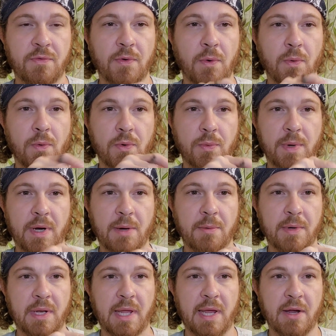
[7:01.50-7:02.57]
of fold where it
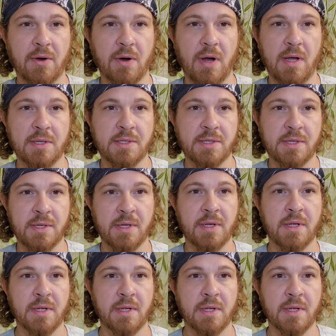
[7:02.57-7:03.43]
would lay across.